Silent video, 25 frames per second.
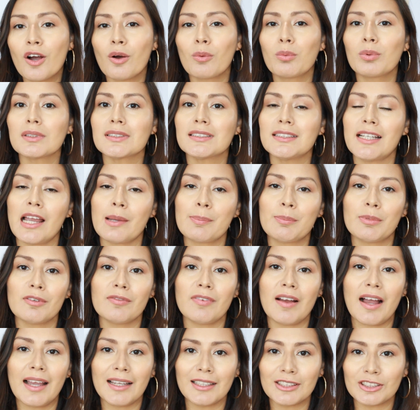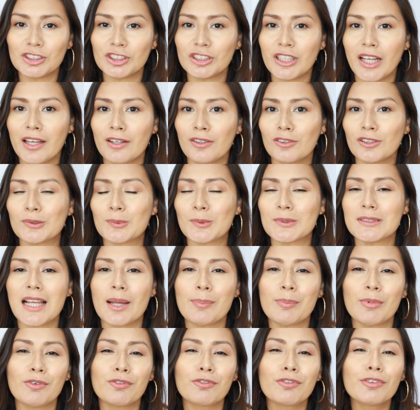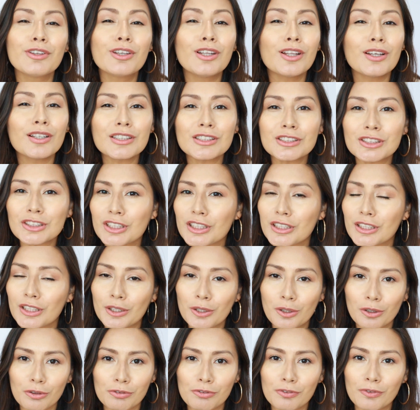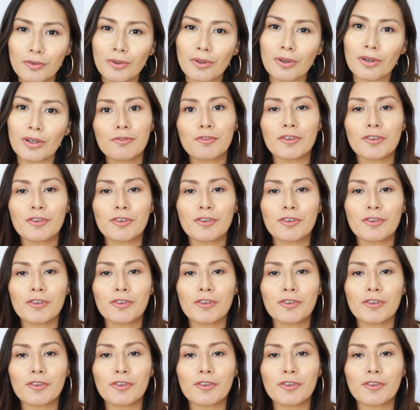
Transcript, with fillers: what type of eyeshadows, what type of looks you're gonna go for.